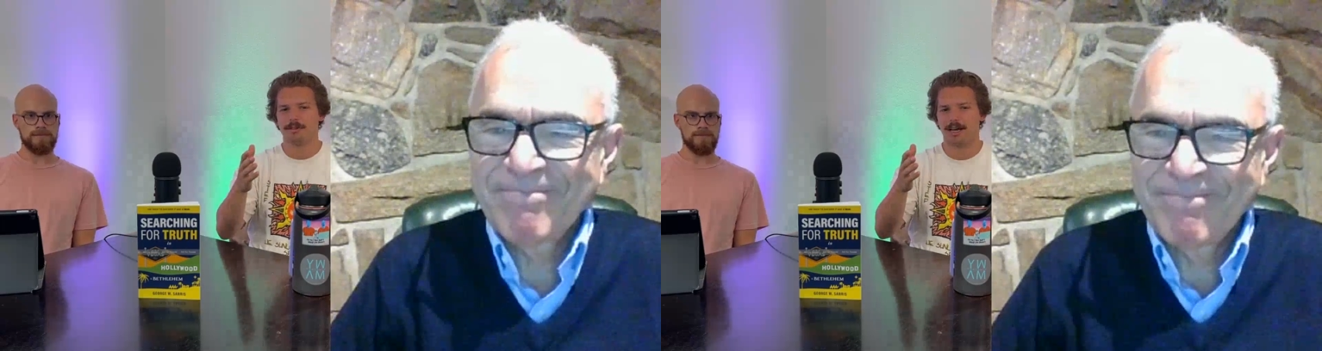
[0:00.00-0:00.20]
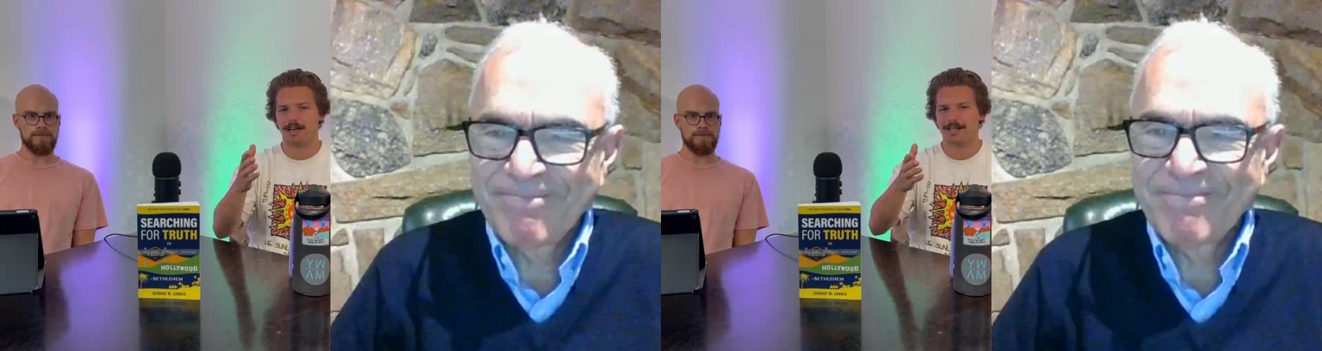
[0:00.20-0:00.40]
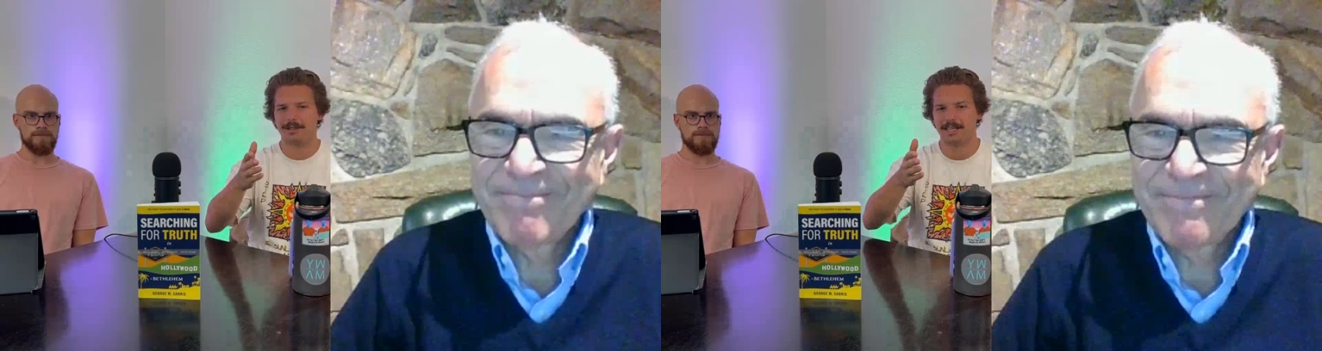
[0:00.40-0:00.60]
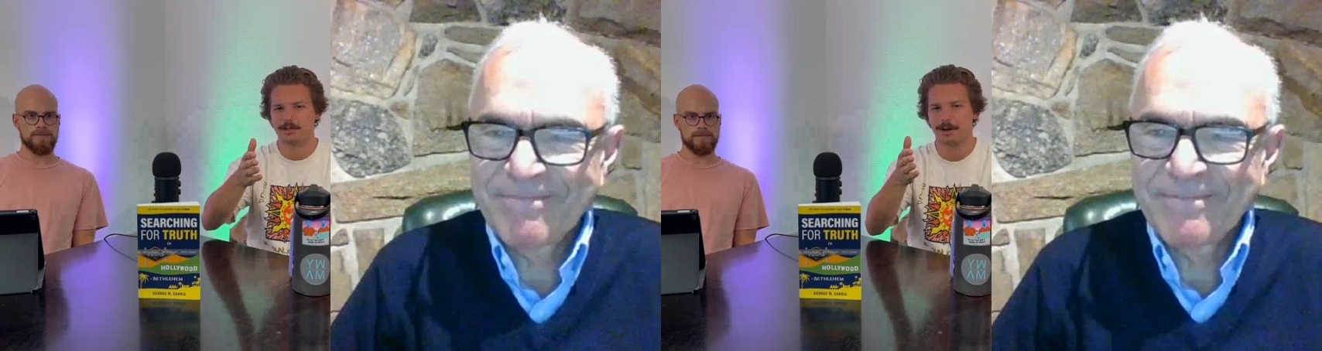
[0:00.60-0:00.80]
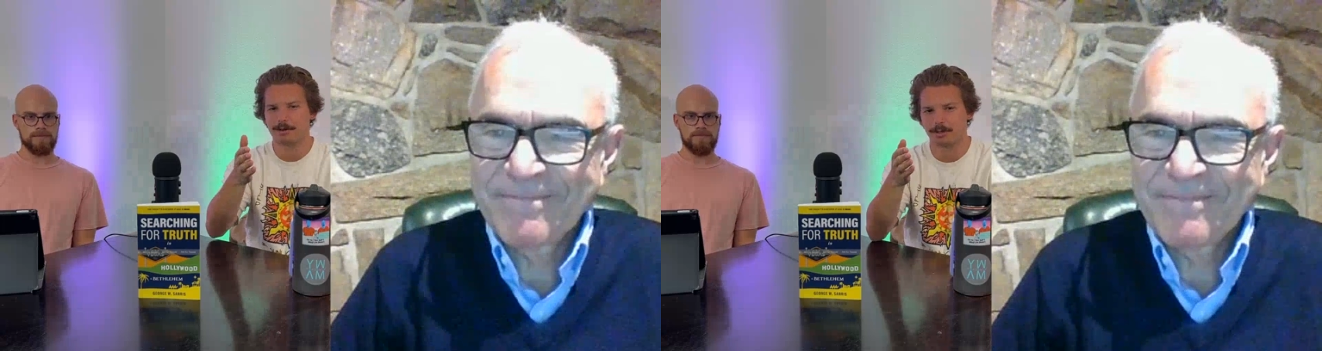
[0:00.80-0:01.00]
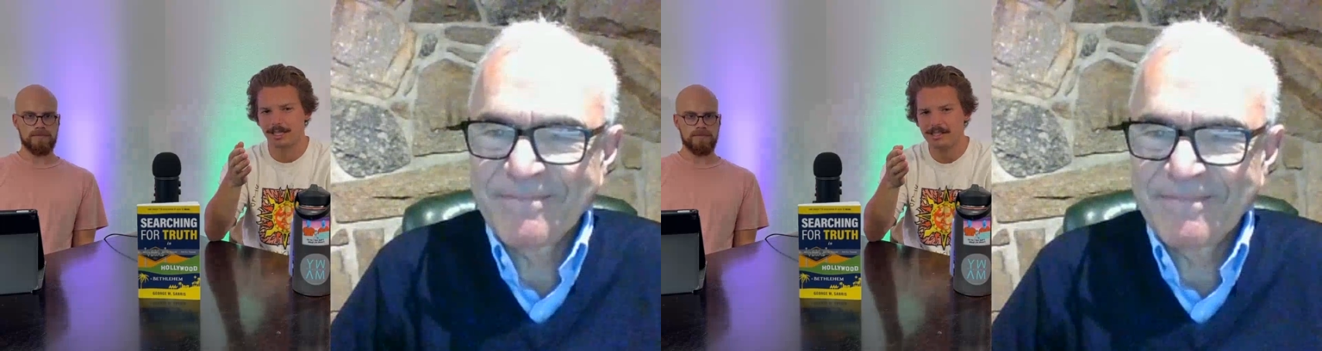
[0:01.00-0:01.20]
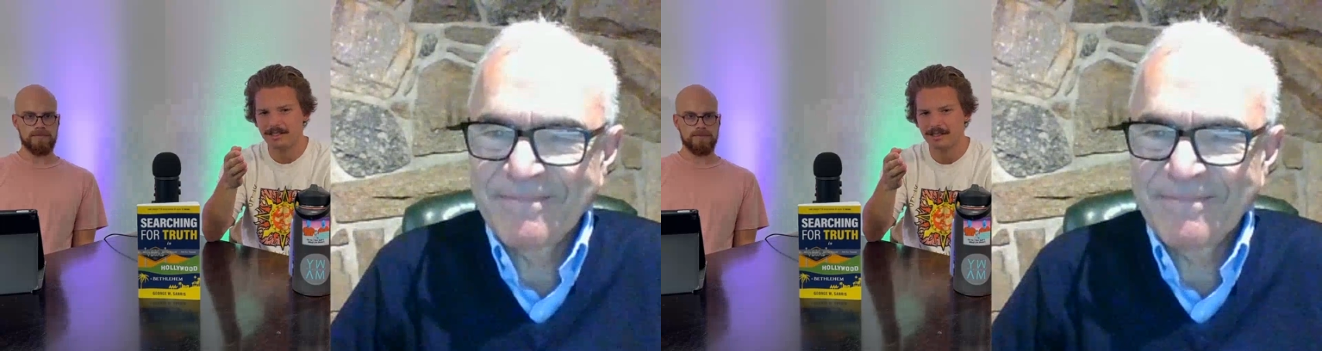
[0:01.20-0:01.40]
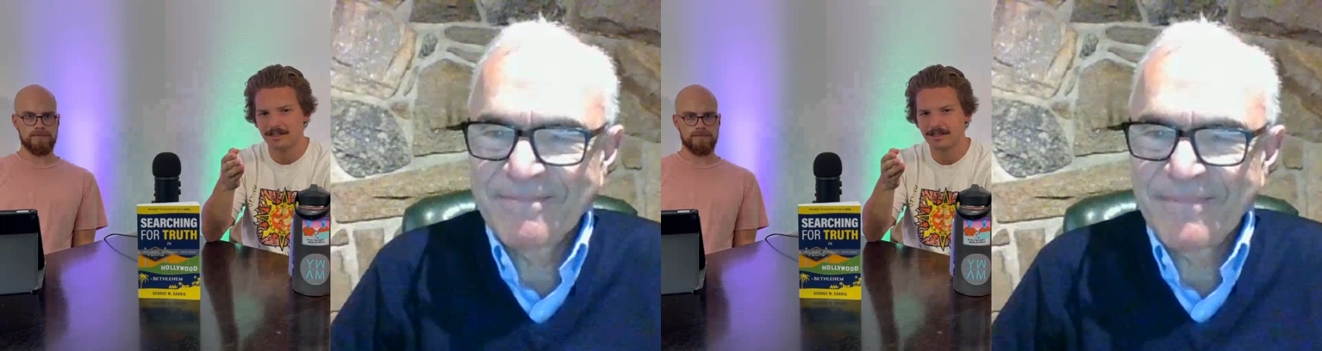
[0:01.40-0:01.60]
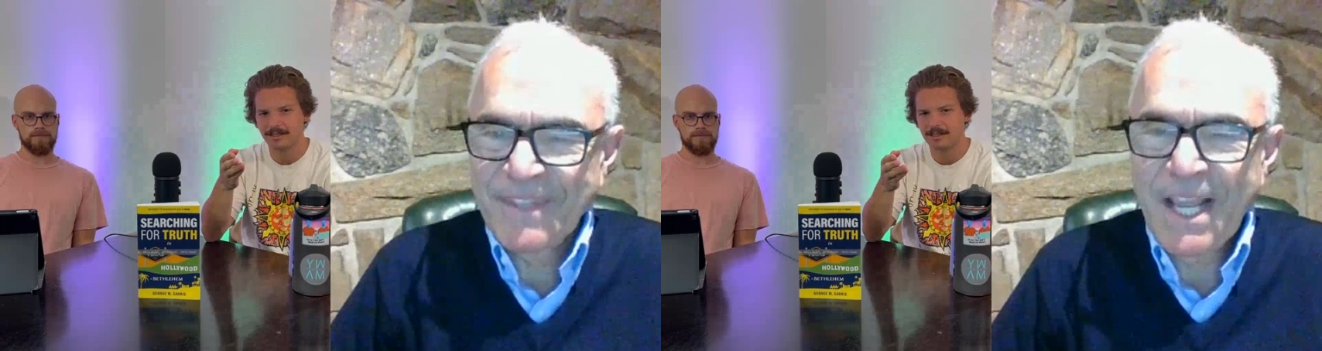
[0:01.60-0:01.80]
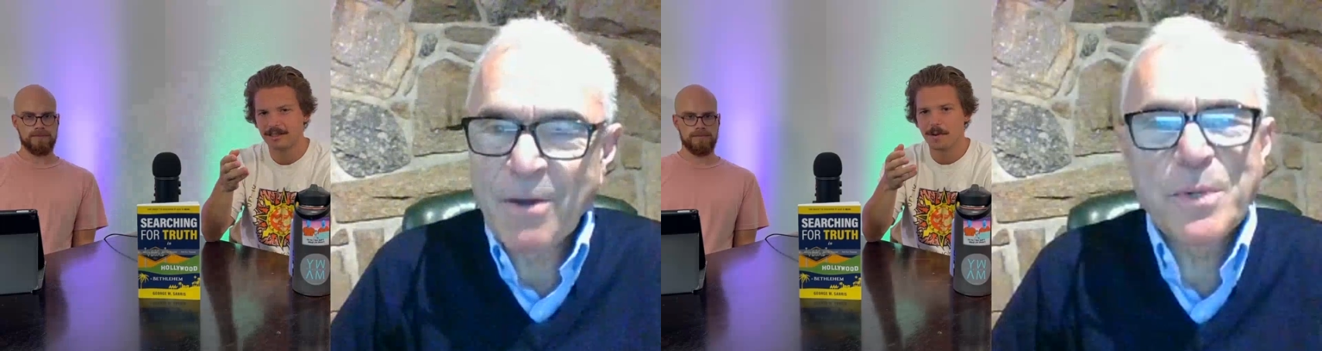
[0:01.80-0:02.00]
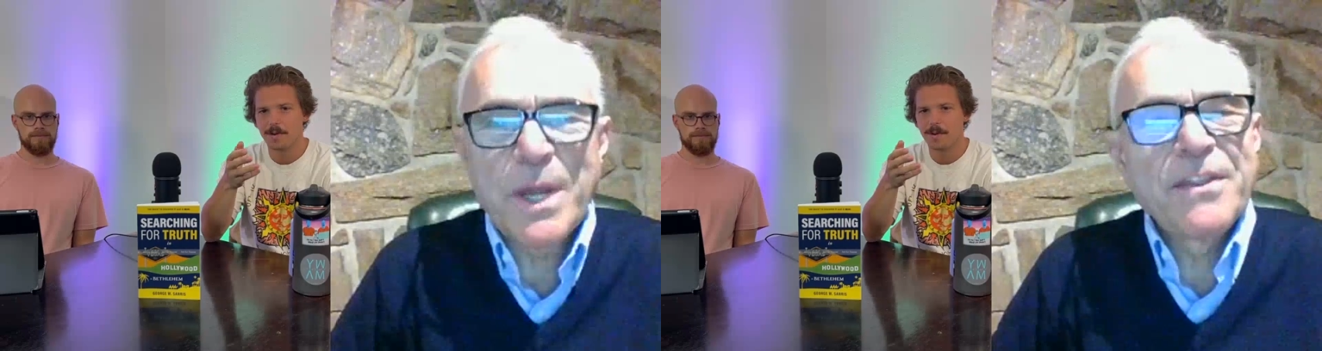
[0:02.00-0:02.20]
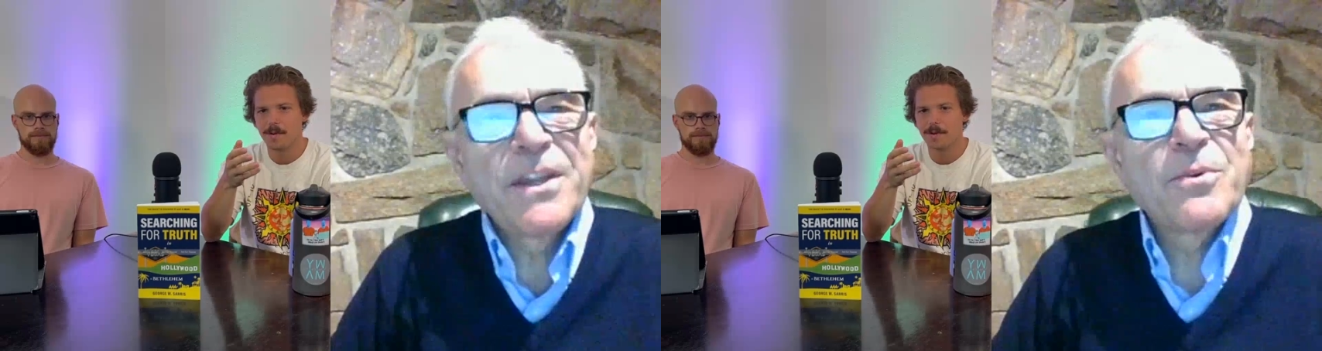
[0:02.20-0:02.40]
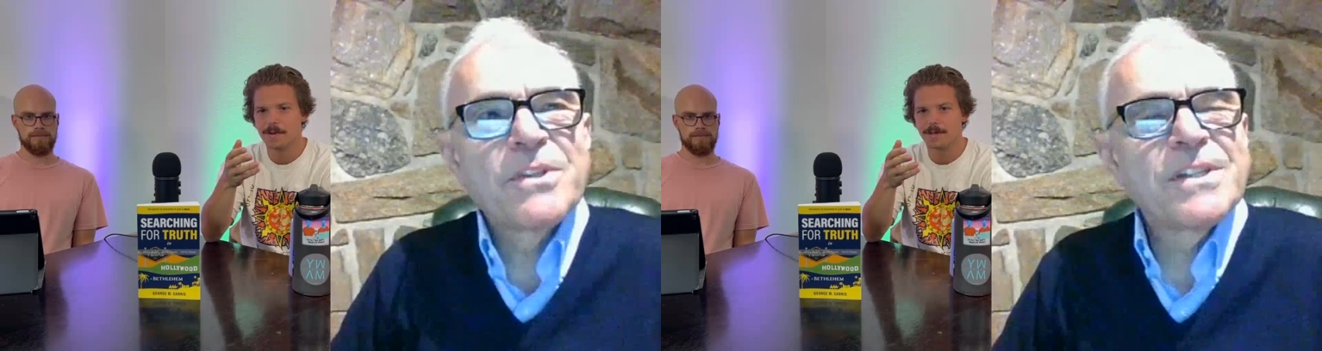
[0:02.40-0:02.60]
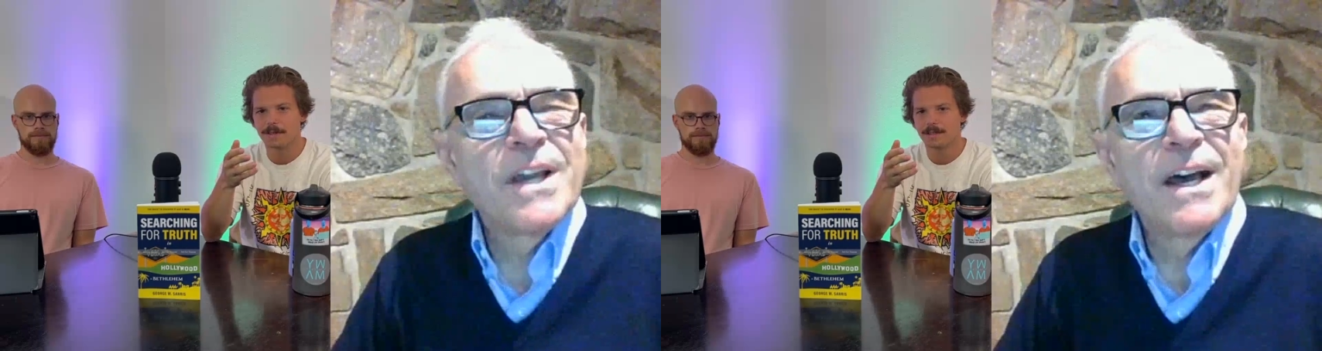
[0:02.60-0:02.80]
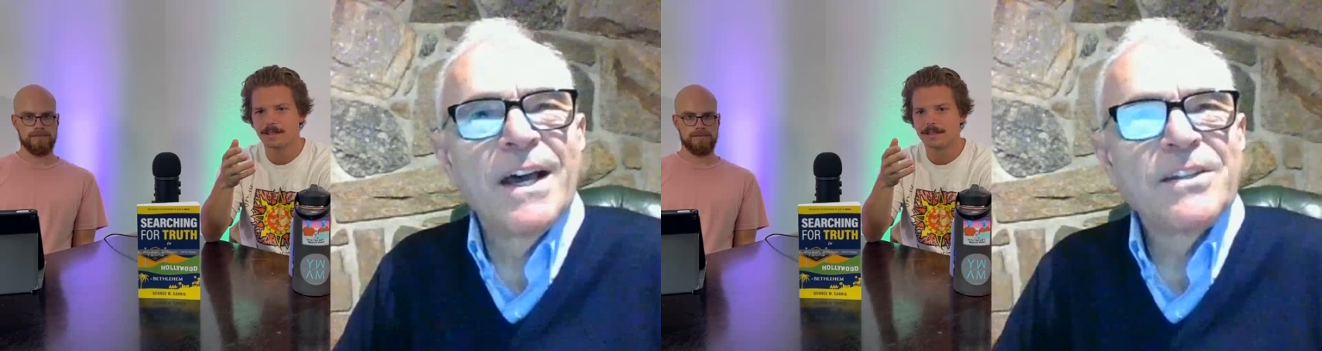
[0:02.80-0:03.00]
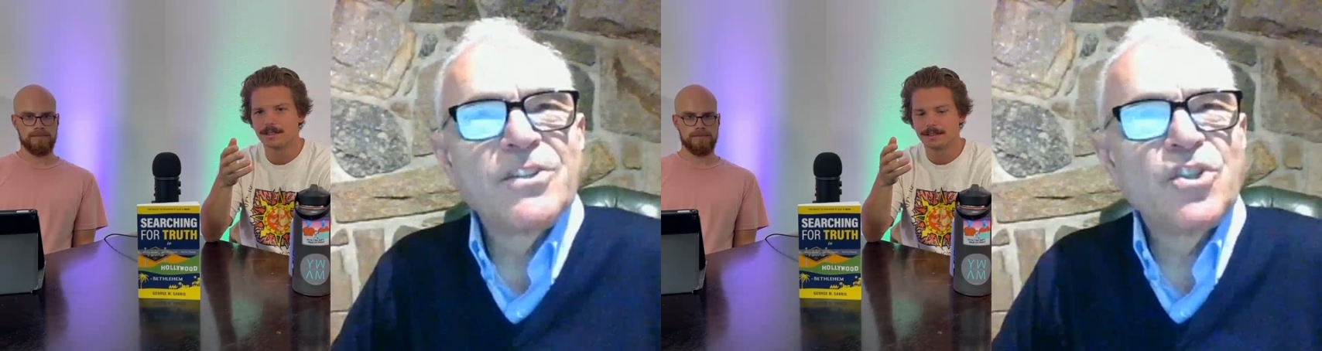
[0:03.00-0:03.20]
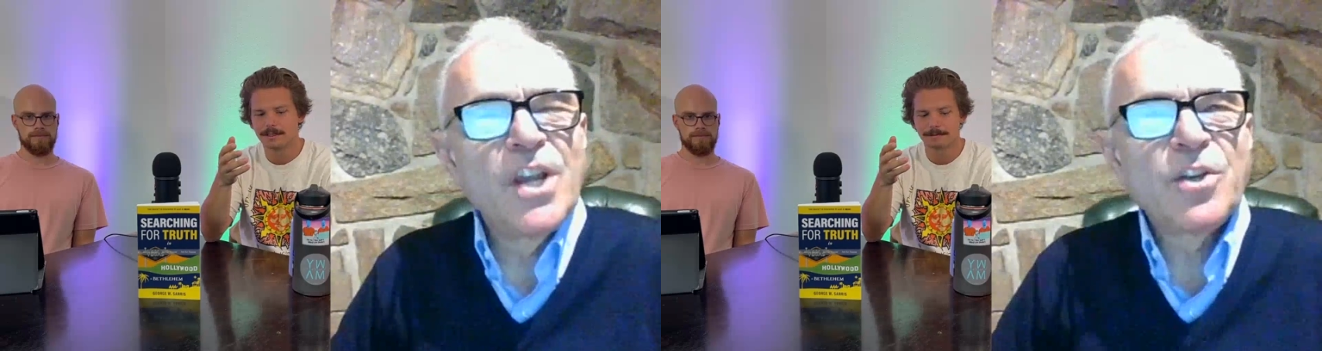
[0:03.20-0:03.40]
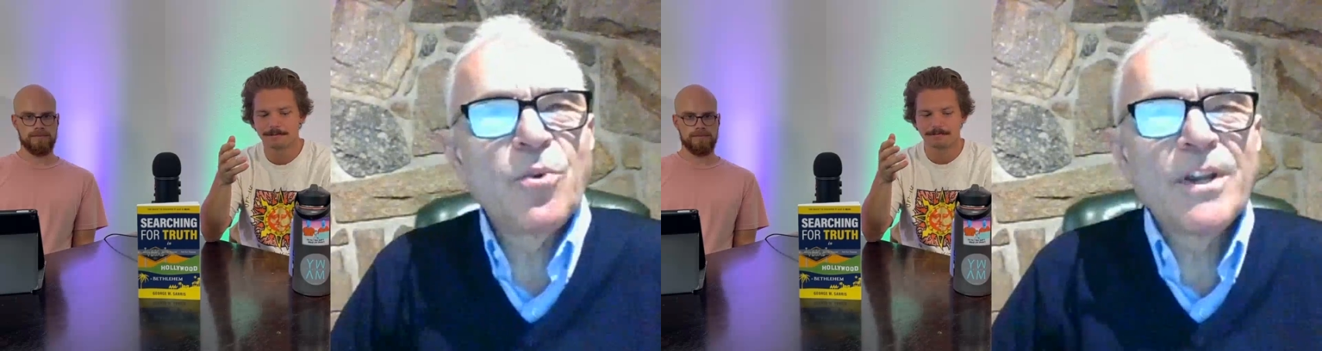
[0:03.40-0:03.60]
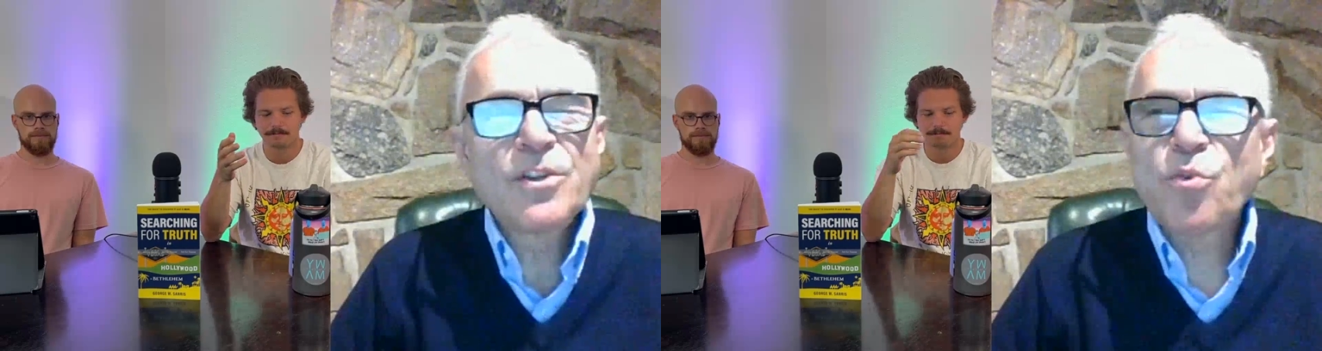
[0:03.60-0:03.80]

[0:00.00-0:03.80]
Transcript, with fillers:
Speaker 1: uh, can you tell us when it was released?
Speaker 2: Yeah, it was. I think it was uh, January